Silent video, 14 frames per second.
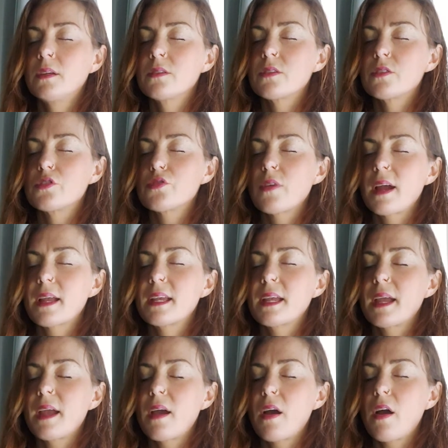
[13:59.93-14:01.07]
So tracking
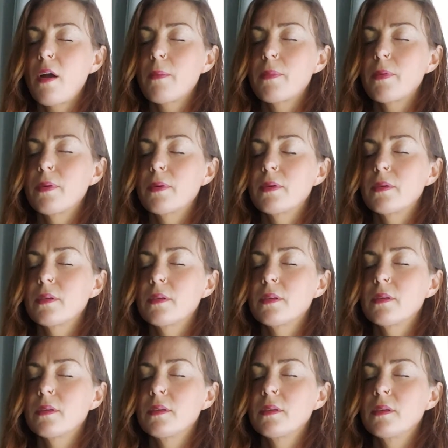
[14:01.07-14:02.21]
it up
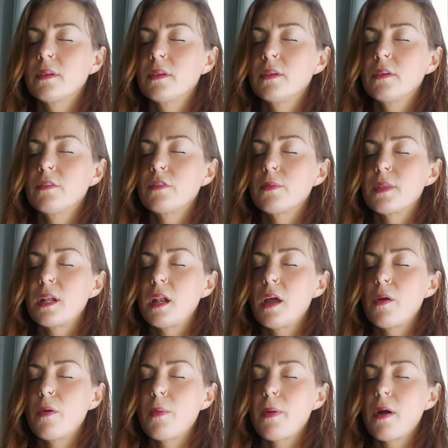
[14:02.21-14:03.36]
from the
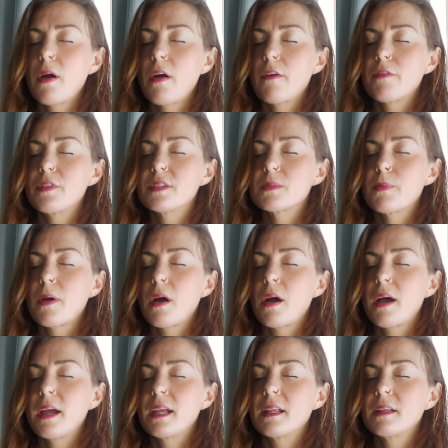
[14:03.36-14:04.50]
lower part of the
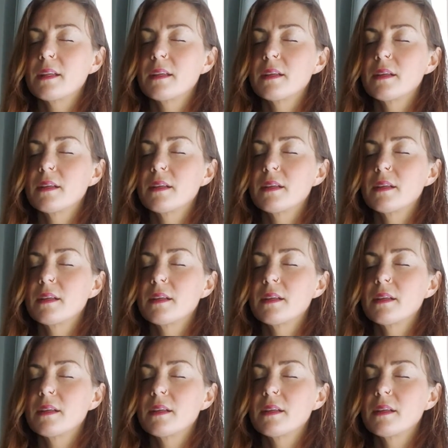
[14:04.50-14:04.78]
spine